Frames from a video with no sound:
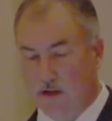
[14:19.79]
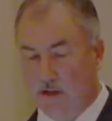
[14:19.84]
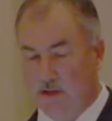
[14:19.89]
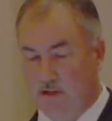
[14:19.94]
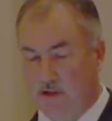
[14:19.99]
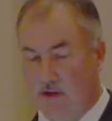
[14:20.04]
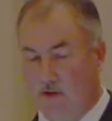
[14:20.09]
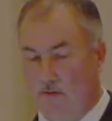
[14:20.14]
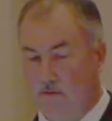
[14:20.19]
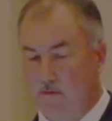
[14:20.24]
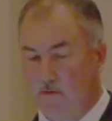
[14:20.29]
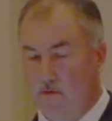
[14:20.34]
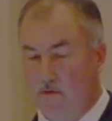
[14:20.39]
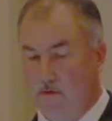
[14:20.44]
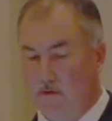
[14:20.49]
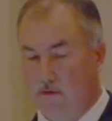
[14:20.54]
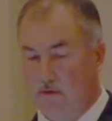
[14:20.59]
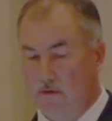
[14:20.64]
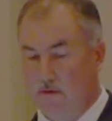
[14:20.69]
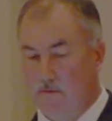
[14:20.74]
So
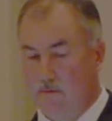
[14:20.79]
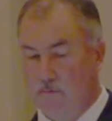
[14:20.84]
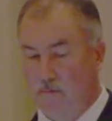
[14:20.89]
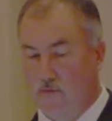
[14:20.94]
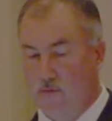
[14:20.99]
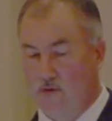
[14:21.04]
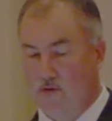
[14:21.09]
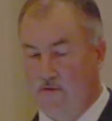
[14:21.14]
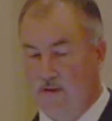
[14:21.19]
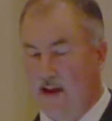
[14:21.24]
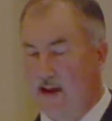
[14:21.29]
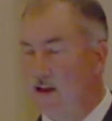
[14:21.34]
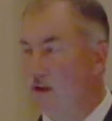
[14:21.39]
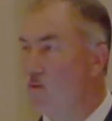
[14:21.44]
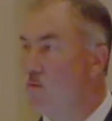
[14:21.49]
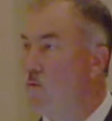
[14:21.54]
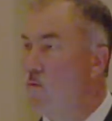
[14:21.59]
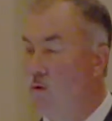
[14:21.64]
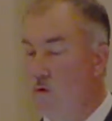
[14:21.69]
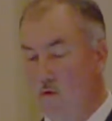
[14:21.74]

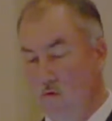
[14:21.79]
preventing